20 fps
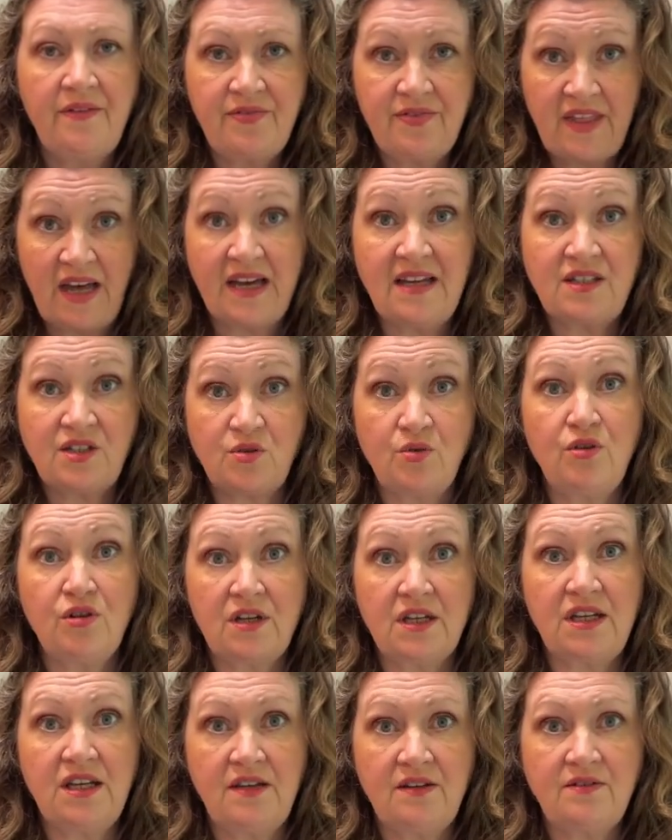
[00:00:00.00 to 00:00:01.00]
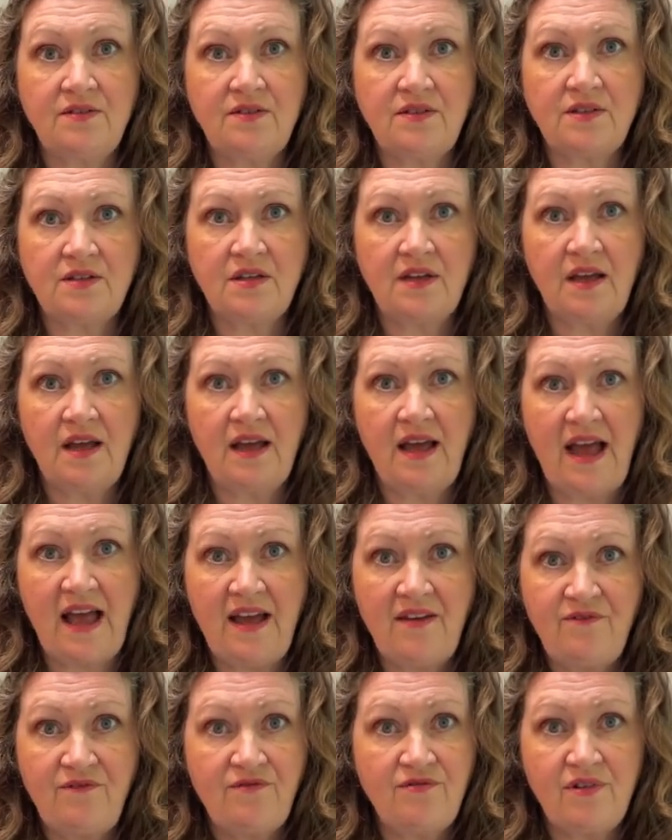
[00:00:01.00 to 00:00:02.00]
That's what gives
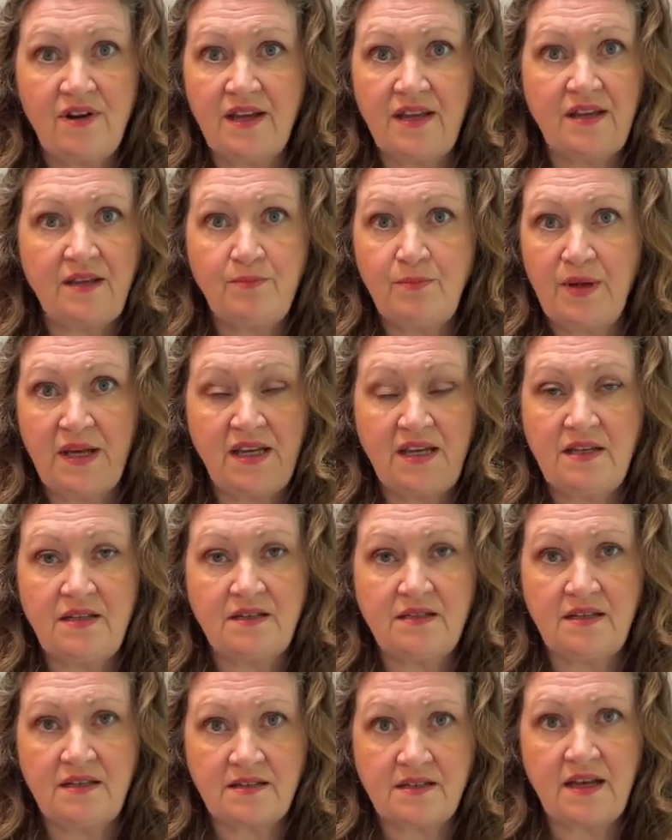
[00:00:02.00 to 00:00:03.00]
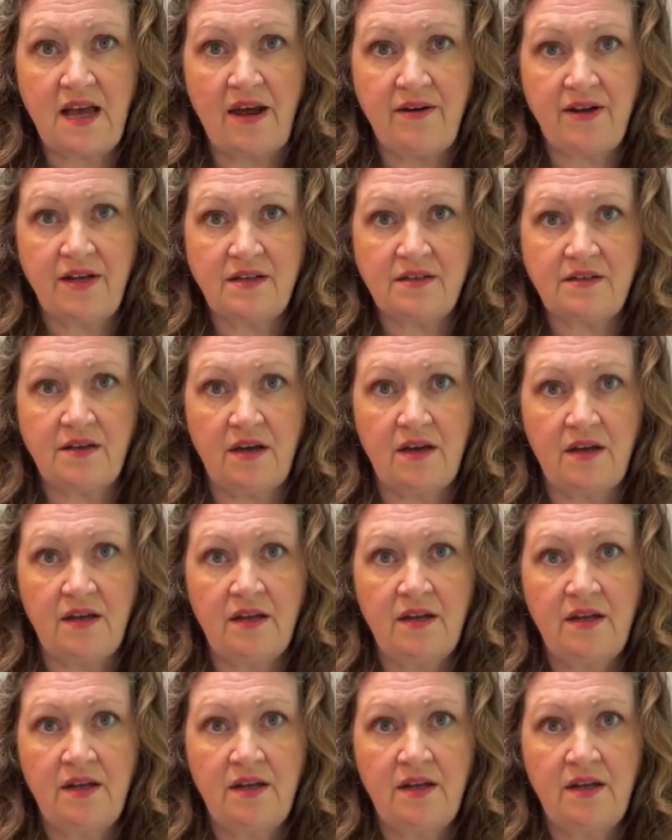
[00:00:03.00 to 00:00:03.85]
every piece its character,